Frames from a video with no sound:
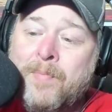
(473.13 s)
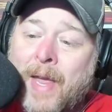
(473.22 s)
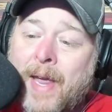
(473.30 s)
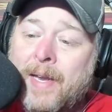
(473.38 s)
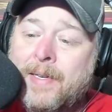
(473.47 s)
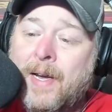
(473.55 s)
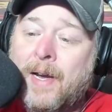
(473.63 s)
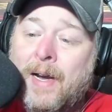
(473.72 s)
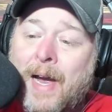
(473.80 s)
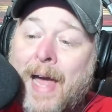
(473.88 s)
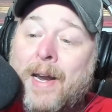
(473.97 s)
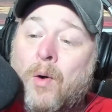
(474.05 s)
And
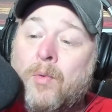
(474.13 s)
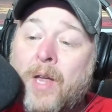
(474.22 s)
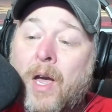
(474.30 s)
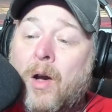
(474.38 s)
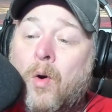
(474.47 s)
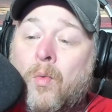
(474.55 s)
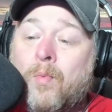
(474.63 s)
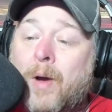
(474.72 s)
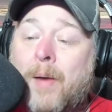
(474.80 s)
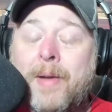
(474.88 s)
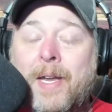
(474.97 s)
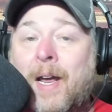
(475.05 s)
I don't know.
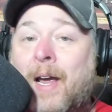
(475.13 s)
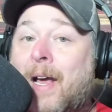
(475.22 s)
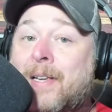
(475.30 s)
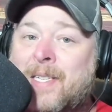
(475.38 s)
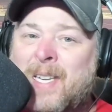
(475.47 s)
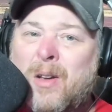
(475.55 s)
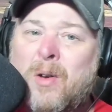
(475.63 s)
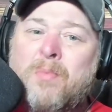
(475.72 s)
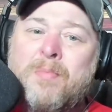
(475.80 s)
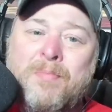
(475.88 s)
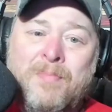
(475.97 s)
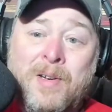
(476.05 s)
I mean, I
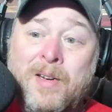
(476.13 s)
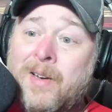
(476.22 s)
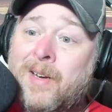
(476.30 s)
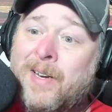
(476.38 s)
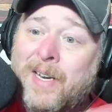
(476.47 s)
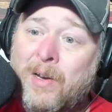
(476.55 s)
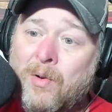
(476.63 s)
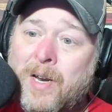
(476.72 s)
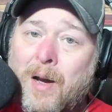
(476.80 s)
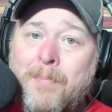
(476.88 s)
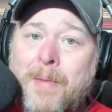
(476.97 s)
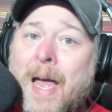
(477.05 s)
assume he'll
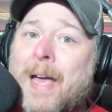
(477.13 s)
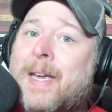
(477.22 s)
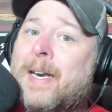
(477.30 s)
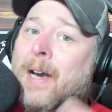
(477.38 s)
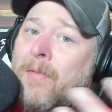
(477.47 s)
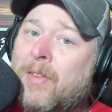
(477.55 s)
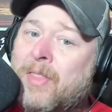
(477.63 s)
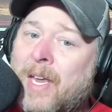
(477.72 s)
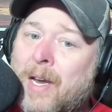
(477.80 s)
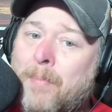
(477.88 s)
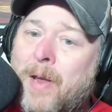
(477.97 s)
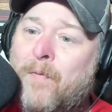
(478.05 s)
come back and
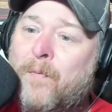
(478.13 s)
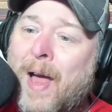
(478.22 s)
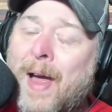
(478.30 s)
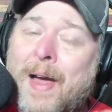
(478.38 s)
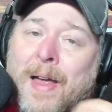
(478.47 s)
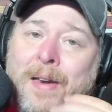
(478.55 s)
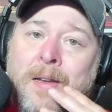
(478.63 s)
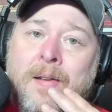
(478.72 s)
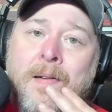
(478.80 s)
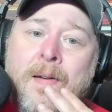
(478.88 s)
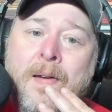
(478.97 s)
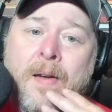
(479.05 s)
everything will be fine.
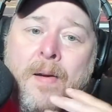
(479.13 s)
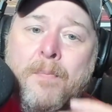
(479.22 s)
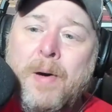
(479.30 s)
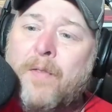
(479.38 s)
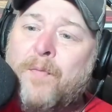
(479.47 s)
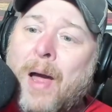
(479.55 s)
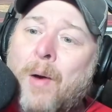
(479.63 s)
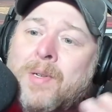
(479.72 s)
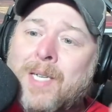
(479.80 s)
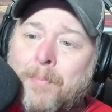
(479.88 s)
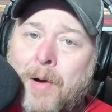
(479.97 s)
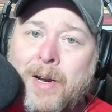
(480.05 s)
But if I
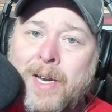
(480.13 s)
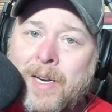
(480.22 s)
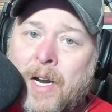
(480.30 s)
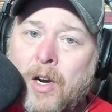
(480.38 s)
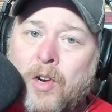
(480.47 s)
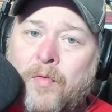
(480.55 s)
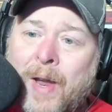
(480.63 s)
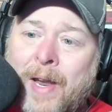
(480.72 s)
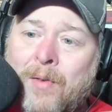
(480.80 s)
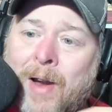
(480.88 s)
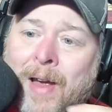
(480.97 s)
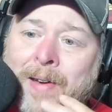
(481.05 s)
was a Buccaneers
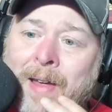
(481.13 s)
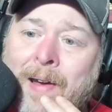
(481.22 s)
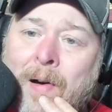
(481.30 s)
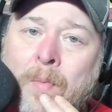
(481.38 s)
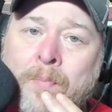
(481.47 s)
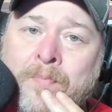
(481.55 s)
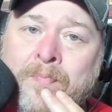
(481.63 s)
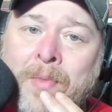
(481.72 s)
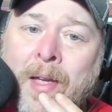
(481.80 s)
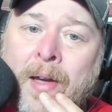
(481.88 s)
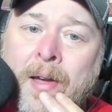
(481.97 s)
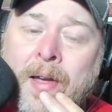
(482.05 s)
fan right now,
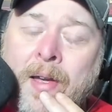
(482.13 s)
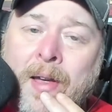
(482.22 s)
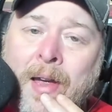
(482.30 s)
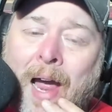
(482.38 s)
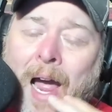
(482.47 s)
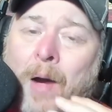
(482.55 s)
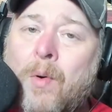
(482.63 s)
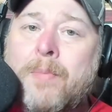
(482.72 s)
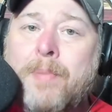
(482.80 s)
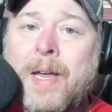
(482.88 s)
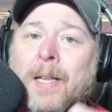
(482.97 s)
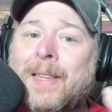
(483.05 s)
I
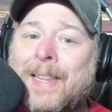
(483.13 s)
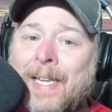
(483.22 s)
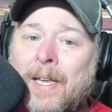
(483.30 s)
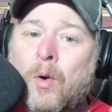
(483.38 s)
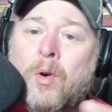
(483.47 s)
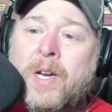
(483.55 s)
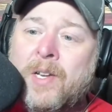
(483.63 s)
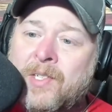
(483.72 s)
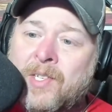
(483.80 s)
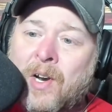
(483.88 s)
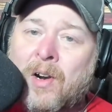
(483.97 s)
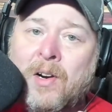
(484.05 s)
would little
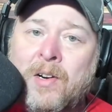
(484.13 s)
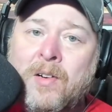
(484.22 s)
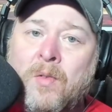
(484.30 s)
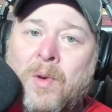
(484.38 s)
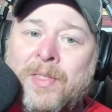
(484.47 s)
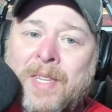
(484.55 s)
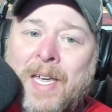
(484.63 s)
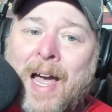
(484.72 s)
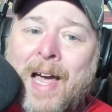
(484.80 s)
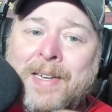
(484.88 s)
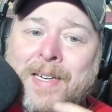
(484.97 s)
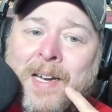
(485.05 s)
concerned with the
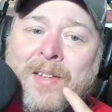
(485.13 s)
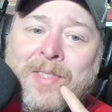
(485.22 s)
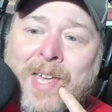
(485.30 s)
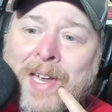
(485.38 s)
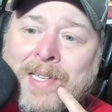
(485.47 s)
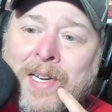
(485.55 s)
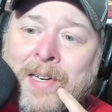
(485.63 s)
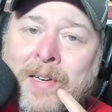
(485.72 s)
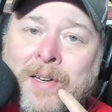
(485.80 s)
idea that